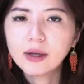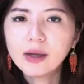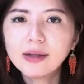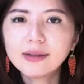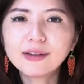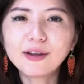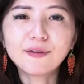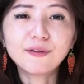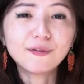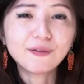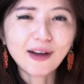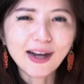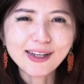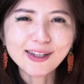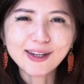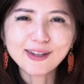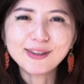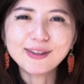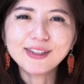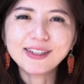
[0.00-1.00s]
The
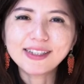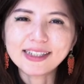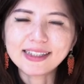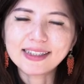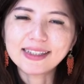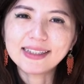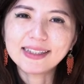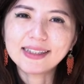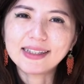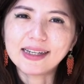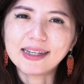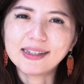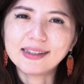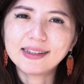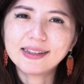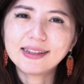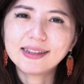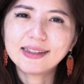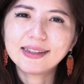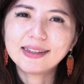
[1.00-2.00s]

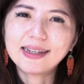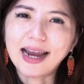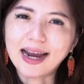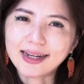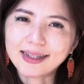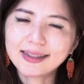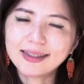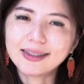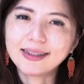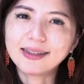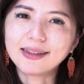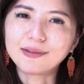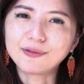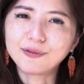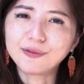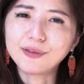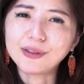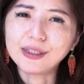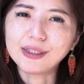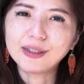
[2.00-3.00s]
$5.60 taxes and
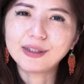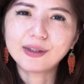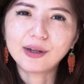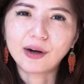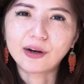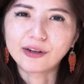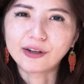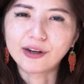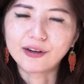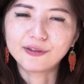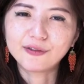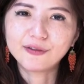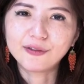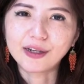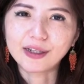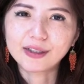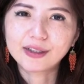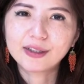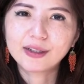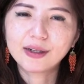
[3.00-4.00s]
fees are not
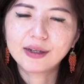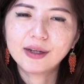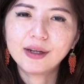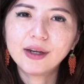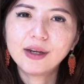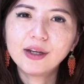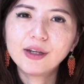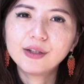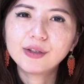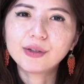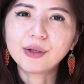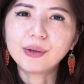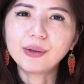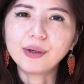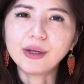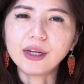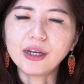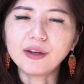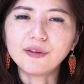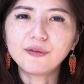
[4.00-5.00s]
fixed. So
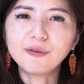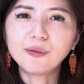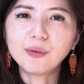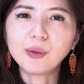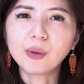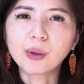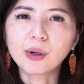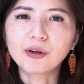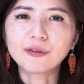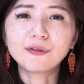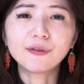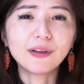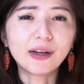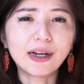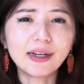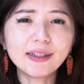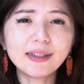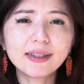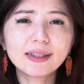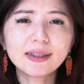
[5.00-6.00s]
if your
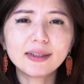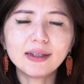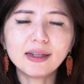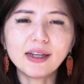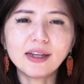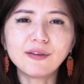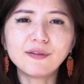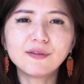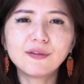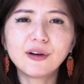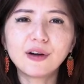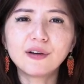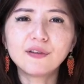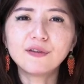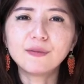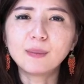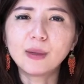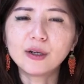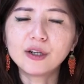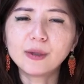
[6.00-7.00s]
flights involve
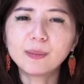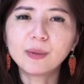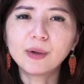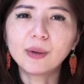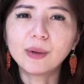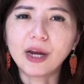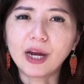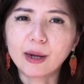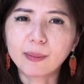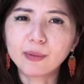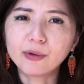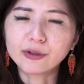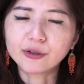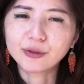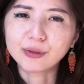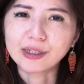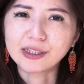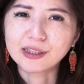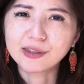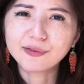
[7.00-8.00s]
multiple airport
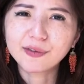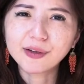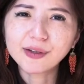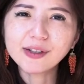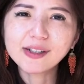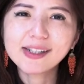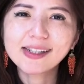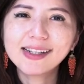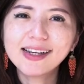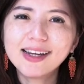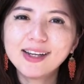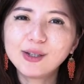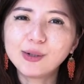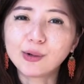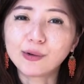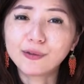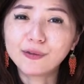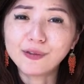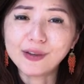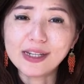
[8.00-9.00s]
transfers, your
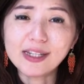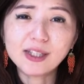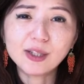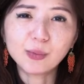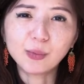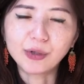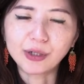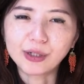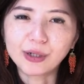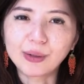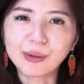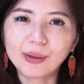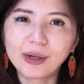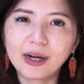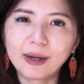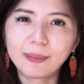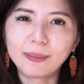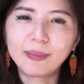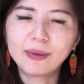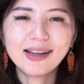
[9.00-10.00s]
fees would go
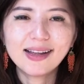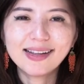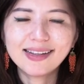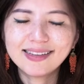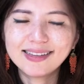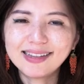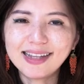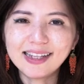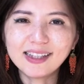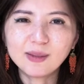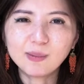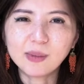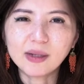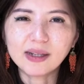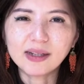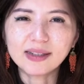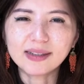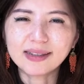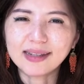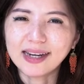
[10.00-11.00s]
up. That's
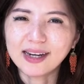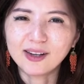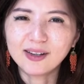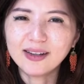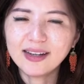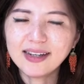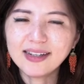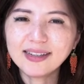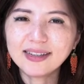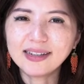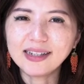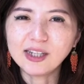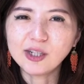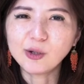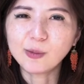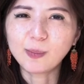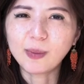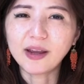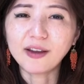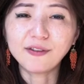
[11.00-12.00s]
because airlines need to
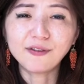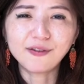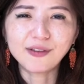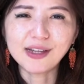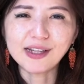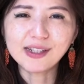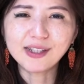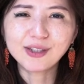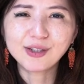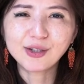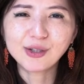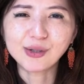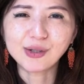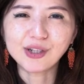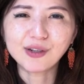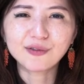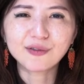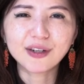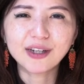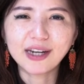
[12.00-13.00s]
pay fees to
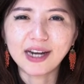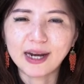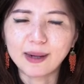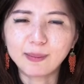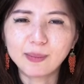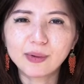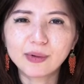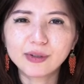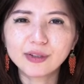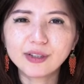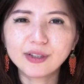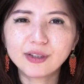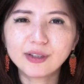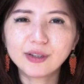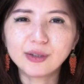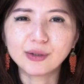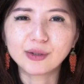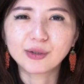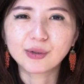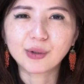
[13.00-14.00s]
different airports
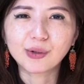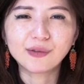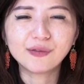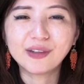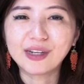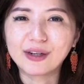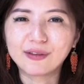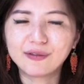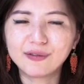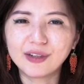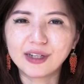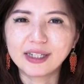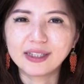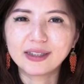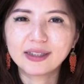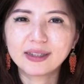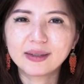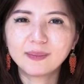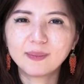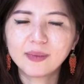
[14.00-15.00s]
to serve their
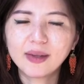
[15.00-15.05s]
flights.